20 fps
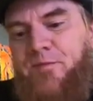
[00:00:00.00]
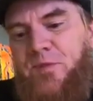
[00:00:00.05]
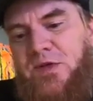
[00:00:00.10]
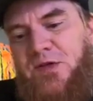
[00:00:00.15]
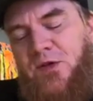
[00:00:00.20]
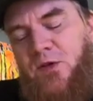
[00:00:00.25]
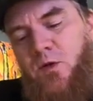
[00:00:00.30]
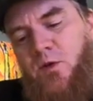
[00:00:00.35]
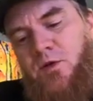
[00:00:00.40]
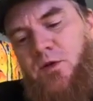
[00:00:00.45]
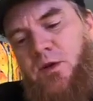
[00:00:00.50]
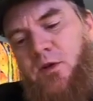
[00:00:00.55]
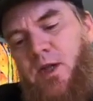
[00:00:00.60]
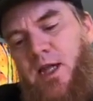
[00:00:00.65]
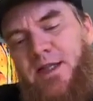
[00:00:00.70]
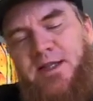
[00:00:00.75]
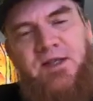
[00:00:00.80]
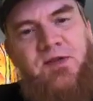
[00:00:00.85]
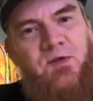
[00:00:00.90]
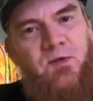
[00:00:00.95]
So the
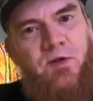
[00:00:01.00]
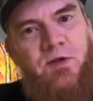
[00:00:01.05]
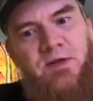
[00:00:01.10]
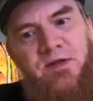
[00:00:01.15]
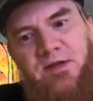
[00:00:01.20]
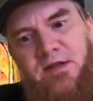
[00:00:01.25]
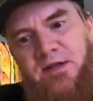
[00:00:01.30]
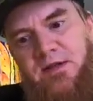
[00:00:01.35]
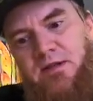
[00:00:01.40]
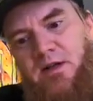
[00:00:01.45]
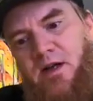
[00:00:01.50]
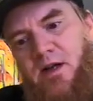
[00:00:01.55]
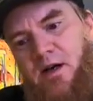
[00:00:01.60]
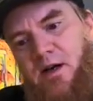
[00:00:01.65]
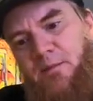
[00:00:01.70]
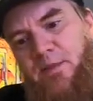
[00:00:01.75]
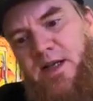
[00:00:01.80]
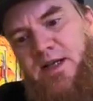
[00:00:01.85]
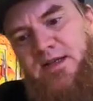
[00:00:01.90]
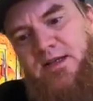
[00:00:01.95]
light source,
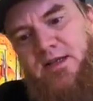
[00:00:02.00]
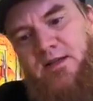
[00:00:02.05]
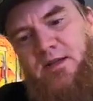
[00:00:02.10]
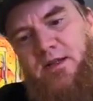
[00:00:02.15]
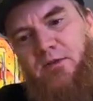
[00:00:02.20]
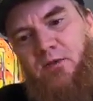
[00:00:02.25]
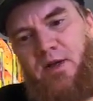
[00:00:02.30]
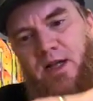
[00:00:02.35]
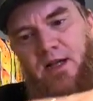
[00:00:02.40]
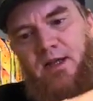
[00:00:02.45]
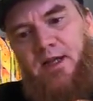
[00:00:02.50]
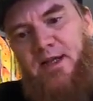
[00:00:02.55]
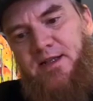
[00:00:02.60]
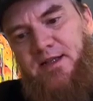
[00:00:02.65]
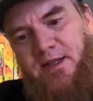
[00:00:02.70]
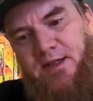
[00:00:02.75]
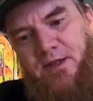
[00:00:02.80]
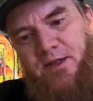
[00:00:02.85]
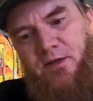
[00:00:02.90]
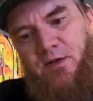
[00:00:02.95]
basically what I like
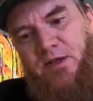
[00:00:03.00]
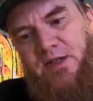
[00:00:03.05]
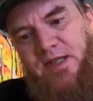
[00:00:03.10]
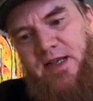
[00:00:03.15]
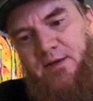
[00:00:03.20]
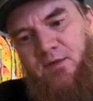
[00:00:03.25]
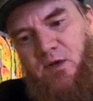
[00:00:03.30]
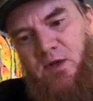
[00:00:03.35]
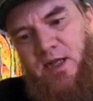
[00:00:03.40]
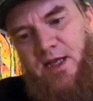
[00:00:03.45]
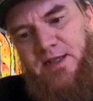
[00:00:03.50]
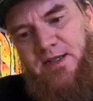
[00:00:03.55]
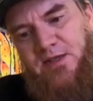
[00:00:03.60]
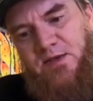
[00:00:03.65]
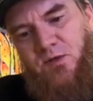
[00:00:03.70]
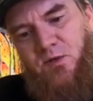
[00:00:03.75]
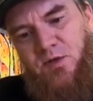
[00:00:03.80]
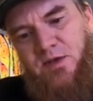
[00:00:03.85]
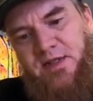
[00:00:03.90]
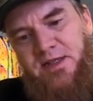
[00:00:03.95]
to do is have a light
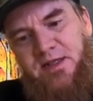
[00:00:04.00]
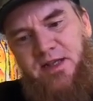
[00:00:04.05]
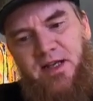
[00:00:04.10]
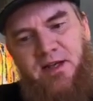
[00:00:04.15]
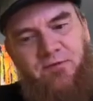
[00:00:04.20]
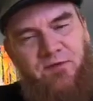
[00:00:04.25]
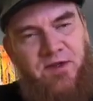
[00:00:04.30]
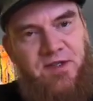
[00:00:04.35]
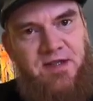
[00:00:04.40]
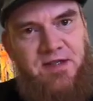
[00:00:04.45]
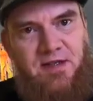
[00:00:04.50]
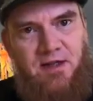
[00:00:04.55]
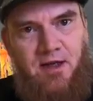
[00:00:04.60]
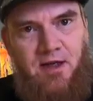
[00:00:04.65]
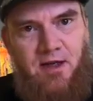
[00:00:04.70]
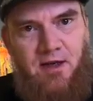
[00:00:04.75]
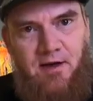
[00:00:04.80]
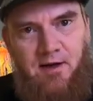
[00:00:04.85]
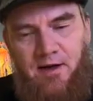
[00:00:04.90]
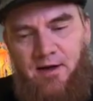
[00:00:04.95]
source. Say if it's
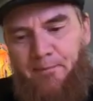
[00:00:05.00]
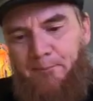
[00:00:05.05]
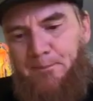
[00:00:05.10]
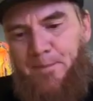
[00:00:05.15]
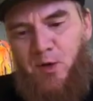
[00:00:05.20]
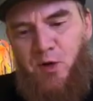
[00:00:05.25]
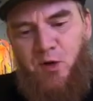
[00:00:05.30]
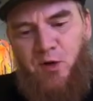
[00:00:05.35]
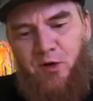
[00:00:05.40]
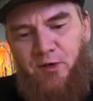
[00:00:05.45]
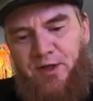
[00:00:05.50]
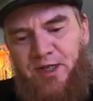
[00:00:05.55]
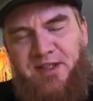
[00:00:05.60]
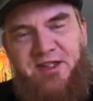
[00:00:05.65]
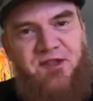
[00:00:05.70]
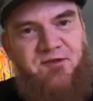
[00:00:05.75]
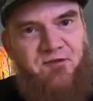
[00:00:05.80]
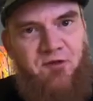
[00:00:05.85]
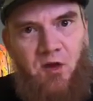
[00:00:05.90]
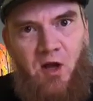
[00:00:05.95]
a bird
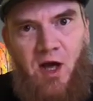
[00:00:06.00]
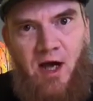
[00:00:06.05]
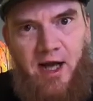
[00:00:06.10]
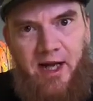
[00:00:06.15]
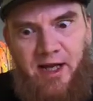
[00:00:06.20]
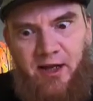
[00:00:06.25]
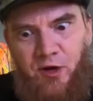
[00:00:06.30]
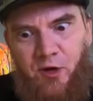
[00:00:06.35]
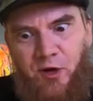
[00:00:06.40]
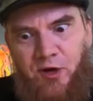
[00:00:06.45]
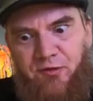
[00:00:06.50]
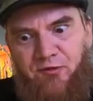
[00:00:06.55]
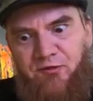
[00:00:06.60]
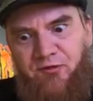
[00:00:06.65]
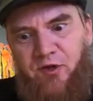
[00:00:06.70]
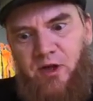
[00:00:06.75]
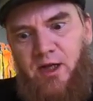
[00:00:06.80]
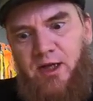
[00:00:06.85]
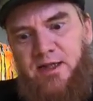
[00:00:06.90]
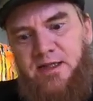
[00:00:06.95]
that's flying or in
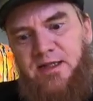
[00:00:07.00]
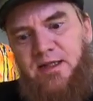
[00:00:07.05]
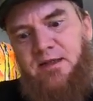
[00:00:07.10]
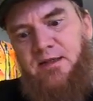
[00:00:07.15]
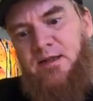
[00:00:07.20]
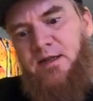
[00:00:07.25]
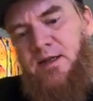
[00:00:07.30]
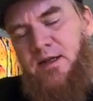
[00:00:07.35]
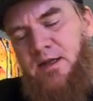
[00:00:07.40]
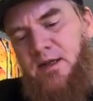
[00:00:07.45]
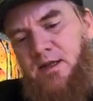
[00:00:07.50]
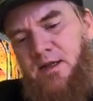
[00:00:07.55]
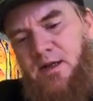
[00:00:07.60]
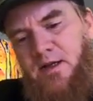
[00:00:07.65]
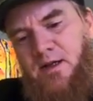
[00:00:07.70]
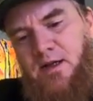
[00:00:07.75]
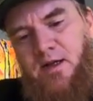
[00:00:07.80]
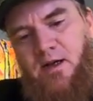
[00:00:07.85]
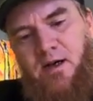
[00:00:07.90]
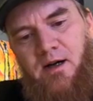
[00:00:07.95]
flight,
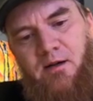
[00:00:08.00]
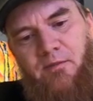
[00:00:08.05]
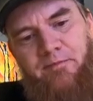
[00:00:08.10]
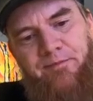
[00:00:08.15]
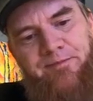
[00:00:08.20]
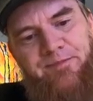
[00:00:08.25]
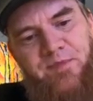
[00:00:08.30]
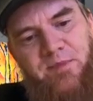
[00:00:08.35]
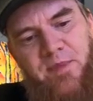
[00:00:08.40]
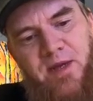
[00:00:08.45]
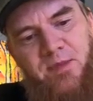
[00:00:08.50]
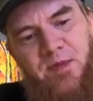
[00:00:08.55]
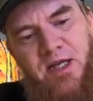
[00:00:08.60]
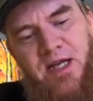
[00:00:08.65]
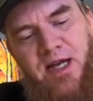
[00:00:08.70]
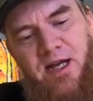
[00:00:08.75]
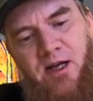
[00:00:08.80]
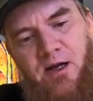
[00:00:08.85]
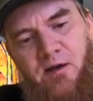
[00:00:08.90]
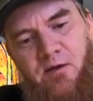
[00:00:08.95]
maybe
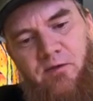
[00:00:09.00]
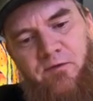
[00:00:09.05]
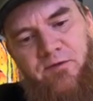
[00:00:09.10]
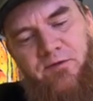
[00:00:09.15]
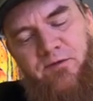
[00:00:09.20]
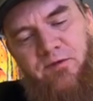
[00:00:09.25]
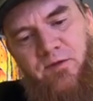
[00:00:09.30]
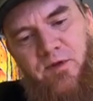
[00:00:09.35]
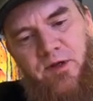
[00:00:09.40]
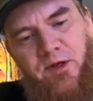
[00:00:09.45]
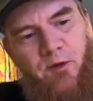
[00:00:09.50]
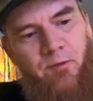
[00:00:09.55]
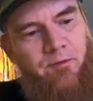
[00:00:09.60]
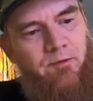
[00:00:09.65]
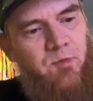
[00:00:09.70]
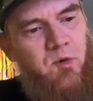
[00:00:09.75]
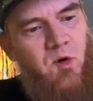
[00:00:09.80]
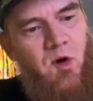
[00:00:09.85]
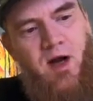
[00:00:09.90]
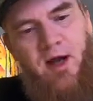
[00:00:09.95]
have your
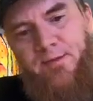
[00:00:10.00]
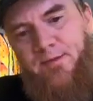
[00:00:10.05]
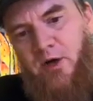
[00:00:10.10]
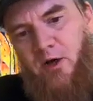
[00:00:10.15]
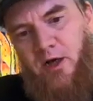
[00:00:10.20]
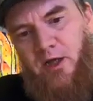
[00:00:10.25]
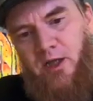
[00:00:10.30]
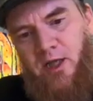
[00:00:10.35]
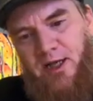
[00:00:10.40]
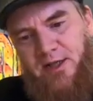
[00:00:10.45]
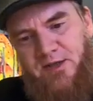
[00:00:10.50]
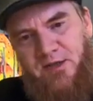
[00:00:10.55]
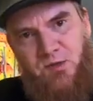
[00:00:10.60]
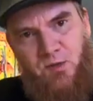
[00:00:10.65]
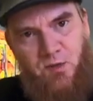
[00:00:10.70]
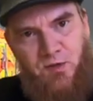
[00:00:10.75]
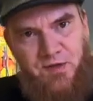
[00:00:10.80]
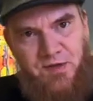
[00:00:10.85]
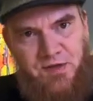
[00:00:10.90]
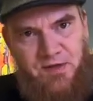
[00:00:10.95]
primary light
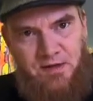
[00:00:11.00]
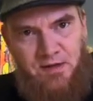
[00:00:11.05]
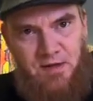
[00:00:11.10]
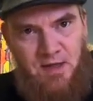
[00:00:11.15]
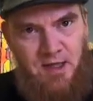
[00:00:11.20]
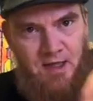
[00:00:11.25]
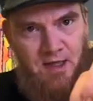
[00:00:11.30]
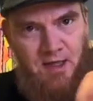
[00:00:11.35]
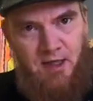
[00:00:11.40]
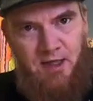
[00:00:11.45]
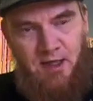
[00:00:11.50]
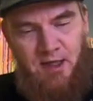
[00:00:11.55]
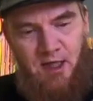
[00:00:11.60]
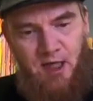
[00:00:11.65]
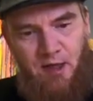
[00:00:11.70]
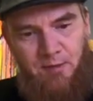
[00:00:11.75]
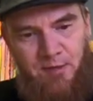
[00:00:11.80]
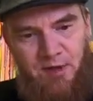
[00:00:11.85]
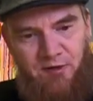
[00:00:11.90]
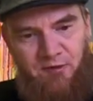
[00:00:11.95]
source
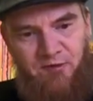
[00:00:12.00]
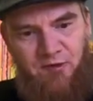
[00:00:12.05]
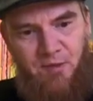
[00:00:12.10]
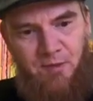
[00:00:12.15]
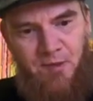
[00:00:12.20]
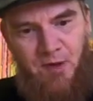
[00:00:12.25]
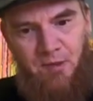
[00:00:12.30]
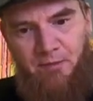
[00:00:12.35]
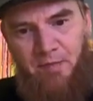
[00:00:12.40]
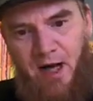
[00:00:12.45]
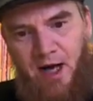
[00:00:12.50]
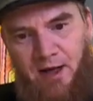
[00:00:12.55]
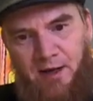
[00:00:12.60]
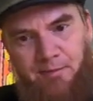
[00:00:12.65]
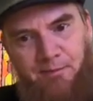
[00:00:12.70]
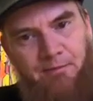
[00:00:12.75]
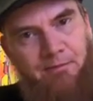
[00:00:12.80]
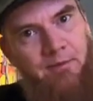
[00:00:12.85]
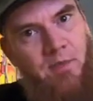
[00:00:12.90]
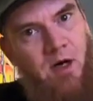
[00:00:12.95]
coming from the
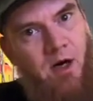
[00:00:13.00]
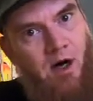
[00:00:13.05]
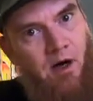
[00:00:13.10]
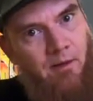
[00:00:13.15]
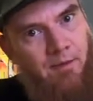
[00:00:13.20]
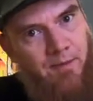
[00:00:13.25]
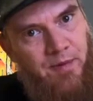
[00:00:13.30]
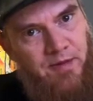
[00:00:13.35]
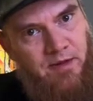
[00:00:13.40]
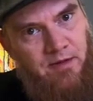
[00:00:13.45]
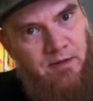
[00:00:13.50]
bottom up